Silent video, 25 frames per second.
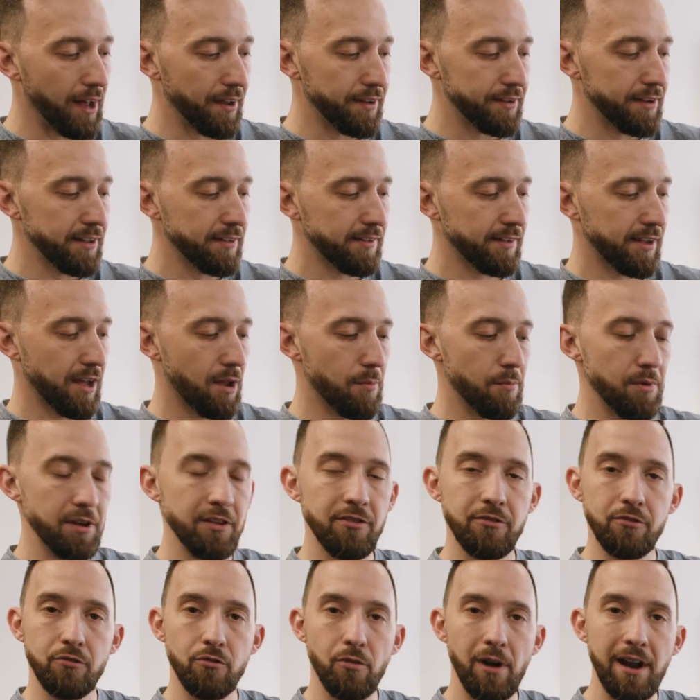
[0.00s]
um, this can be
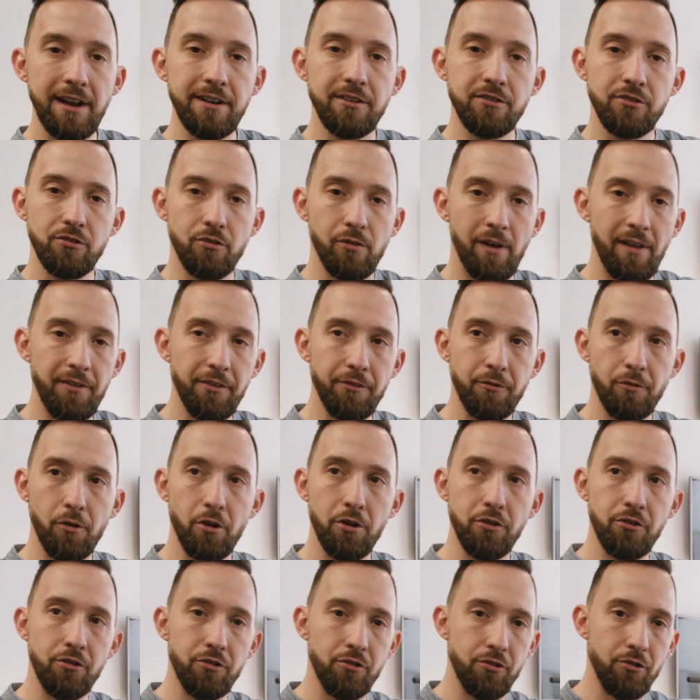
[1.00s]
straight
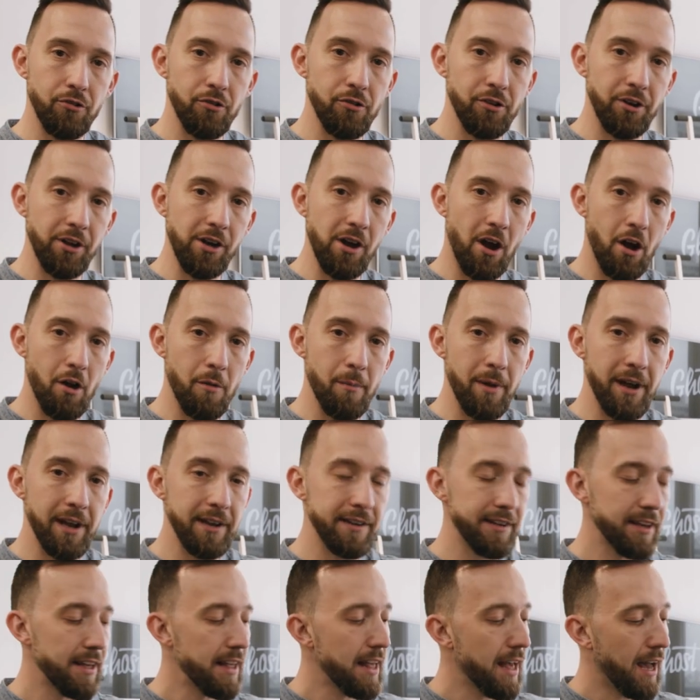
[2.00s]
transferred to the
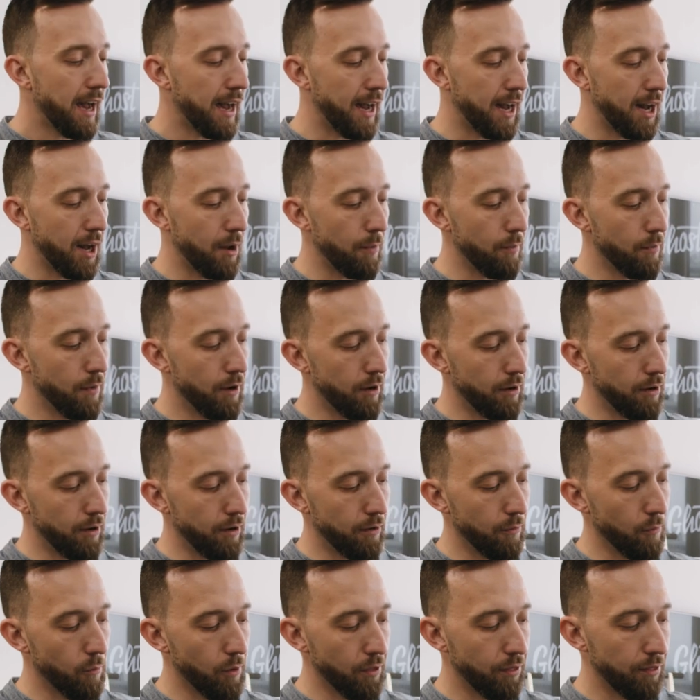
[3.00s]
garment um,
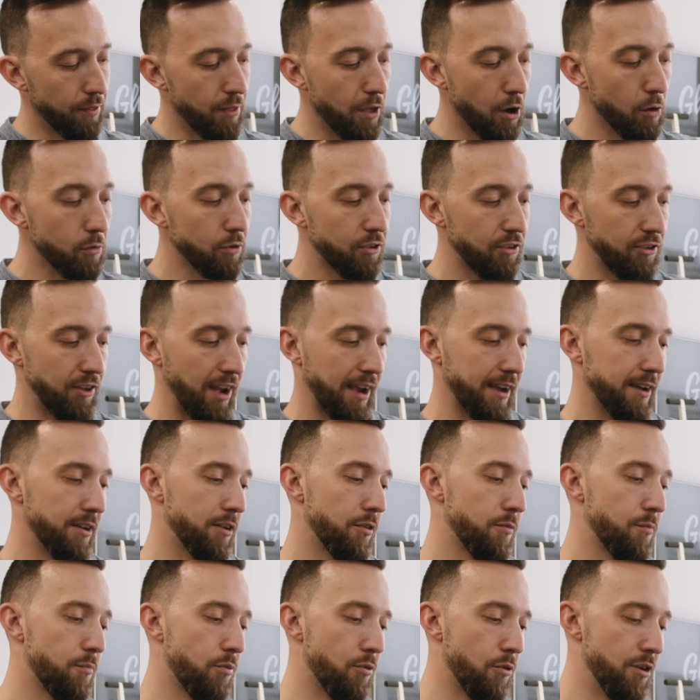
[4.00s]
uh, with no
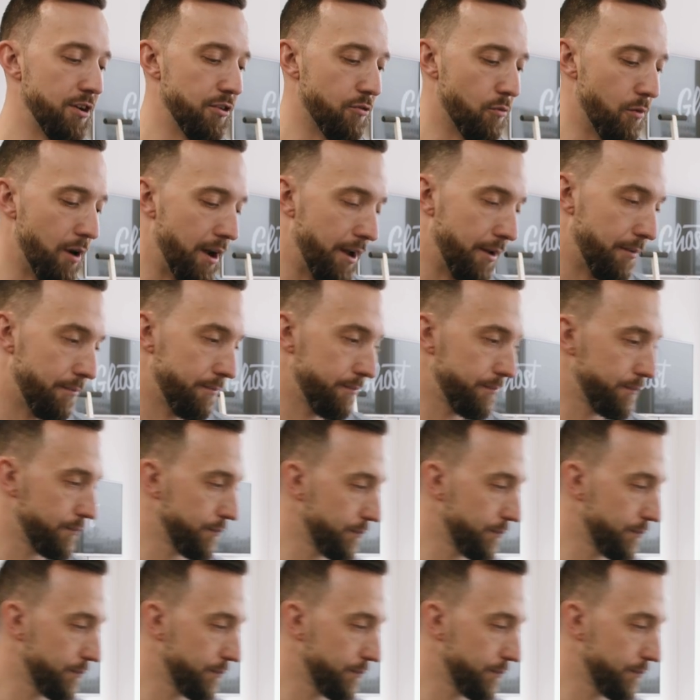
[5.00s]
second print run.